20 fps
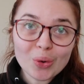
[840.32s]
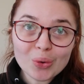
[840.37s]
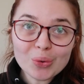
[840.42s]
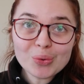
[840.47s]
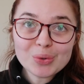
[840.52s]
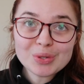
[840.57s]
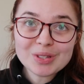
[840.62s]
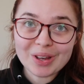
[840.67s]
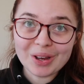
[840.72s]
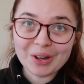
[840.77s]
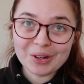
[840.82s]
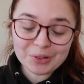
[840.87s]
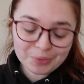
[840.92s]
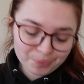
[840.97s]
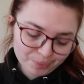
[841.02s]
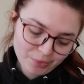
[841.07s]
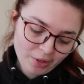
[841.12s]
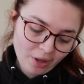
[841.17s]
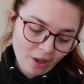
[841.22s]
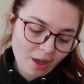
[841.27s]
Also,
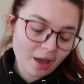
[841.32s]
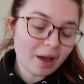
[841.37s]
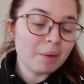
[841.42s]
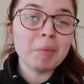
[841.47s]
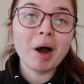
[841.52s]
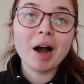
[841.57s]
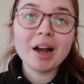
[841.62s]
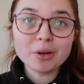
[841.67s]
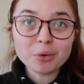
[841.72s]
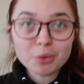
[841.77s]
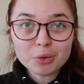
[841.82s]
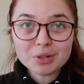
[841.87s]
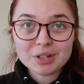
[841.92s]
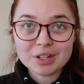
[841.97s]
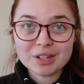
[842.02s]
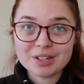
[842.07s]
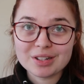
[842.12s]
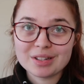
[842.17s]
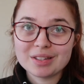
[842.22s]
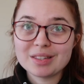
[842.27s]
I
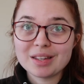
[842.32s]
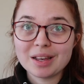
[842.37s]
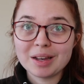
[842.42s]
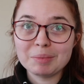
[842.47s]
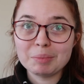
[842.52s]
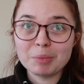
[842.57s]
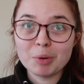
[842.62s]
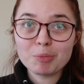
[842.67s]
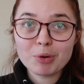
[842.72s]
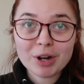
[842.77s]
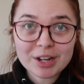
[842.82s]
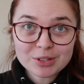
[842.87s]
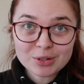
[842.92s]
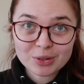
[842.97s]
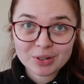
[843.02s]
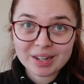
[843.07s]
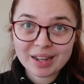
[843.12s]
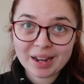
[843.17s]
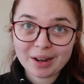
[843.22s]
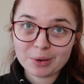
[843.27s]
ordered some
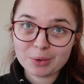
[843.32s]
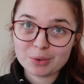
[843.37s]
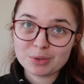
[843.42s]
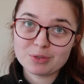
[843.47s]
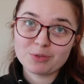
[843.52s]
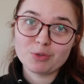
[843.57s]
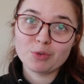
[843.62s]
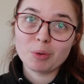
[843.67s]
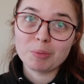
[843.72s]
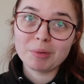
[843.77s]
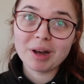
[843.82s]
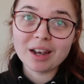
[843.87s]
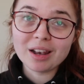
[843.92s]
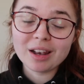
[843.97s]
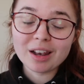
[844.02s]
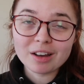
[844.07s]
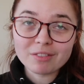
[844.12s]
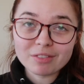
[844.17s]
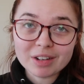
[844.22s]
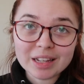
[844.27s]
press-on nails from a
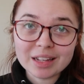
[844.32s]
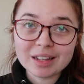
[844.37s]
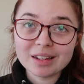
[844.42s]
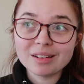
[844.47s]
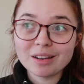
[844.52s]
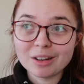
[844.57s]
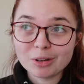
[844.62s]
lovely